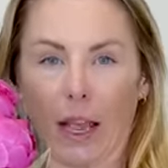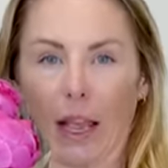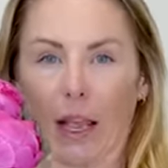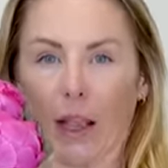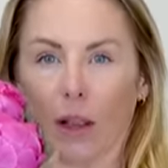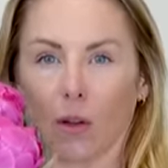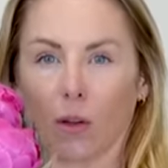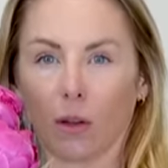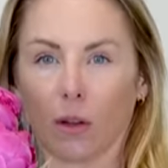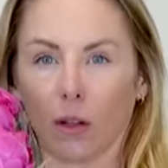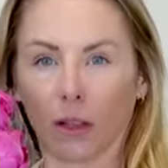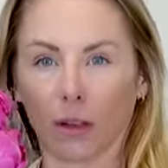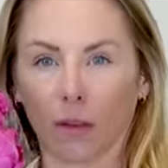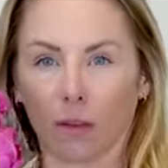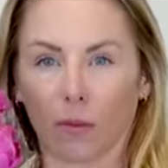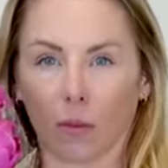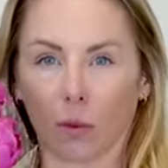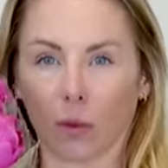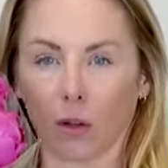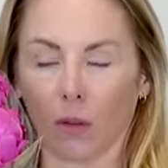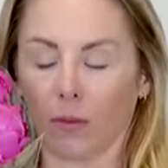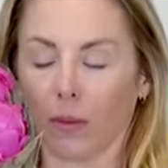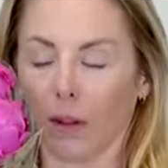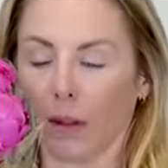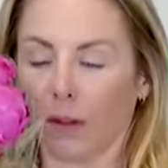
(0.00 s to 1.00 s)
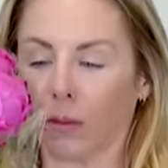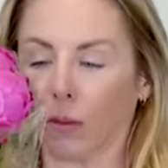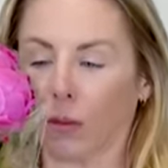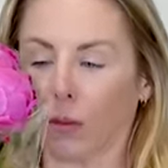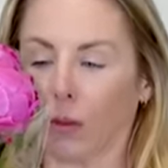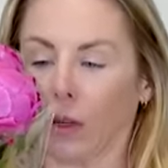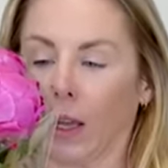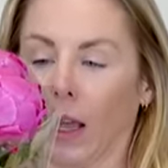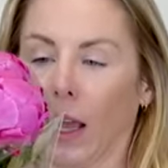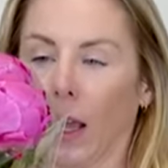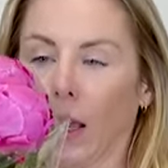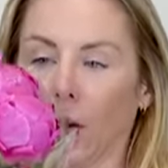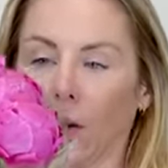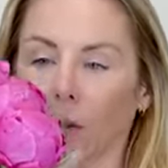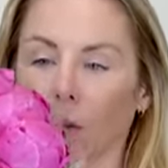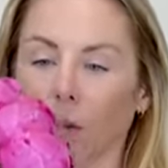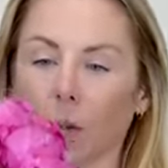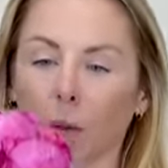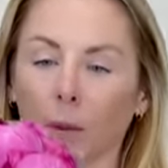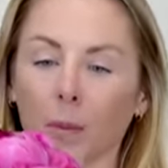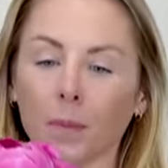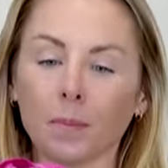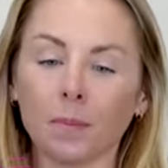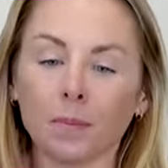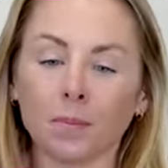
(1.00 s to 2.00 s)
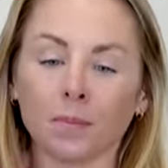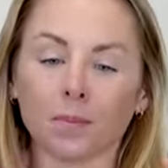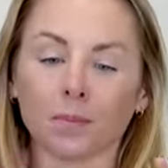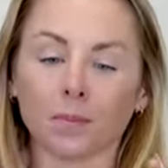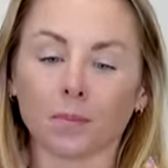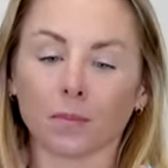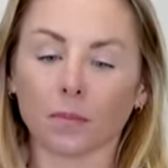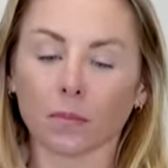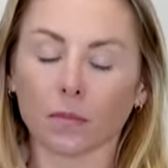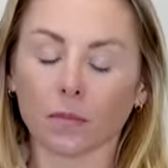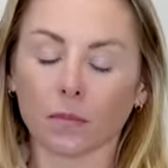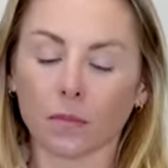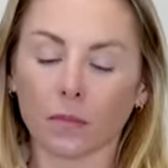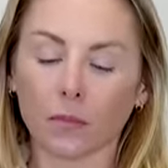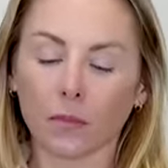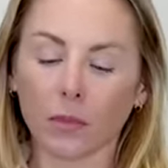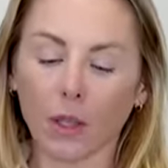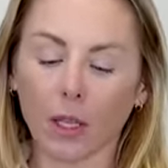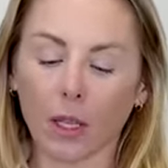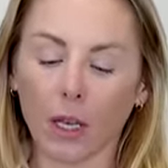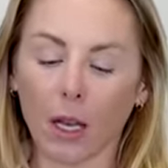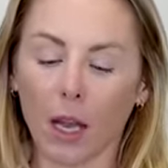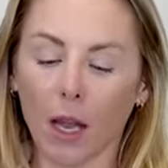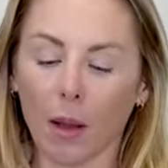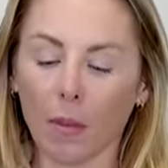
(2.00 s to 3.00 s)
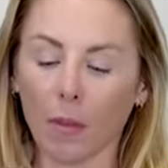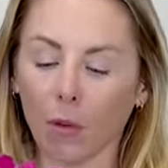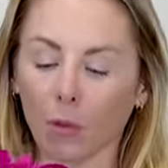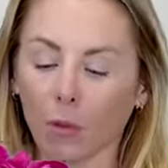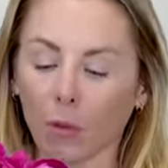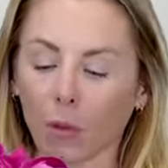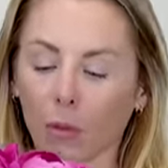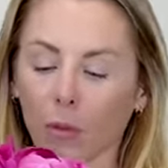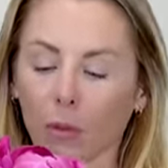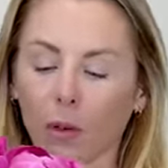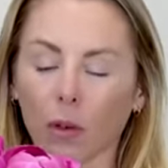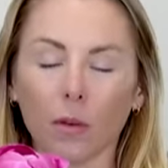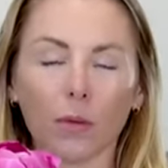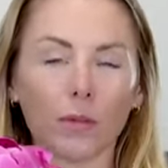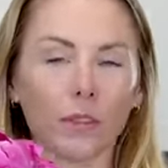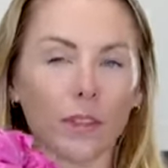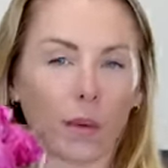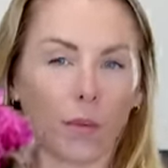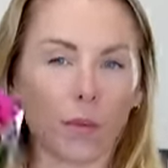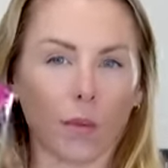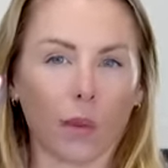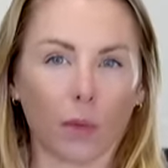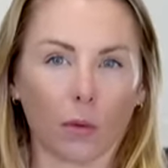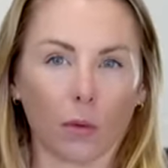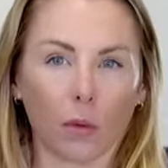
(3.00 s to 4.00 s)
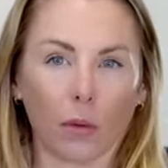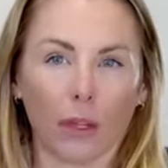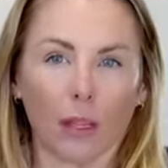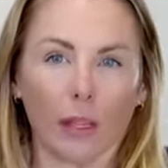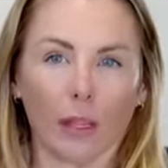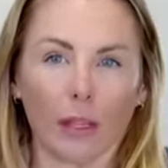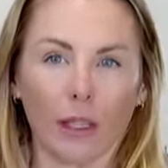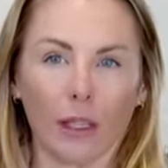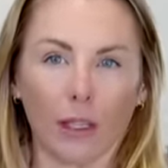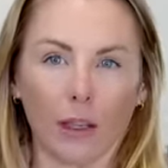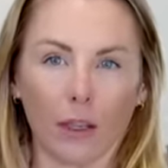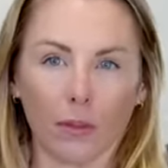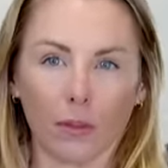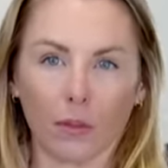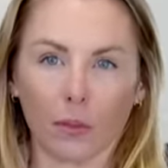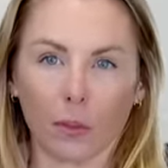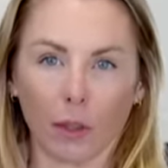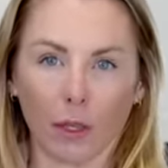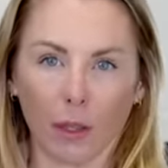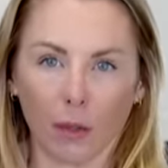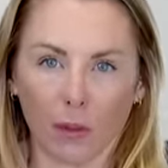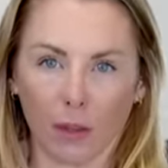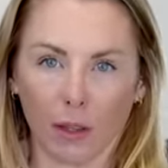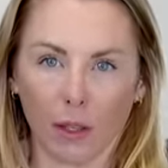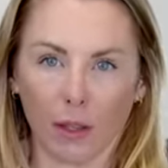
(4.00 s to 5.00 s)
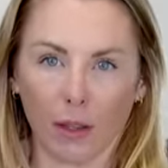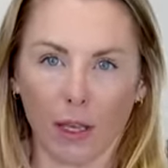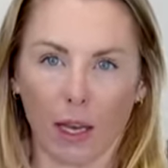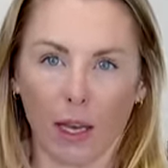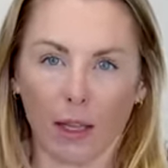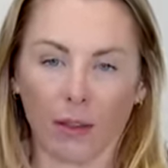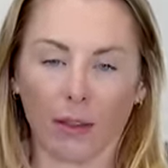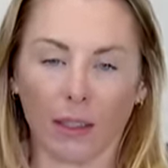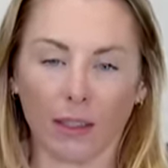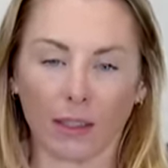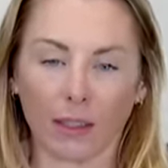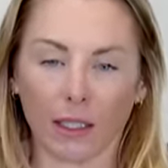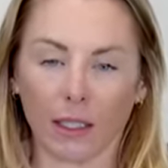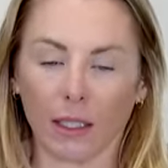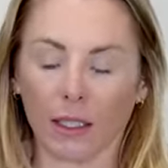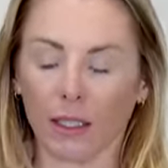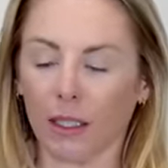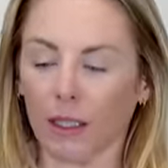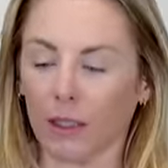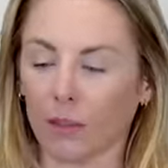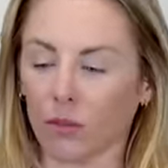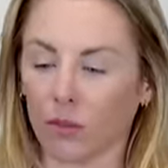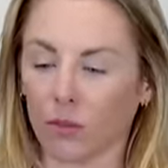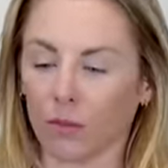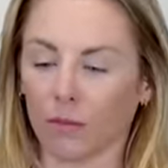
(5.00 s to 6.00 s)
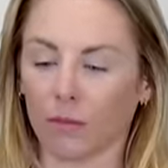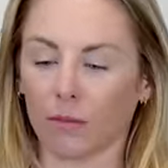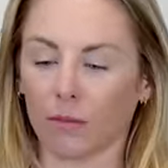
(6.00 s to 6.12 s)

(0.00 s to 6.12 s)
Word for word: angle, like a forty-five degree angle. Um, remove some of the green leaves. We don't need that. That's going to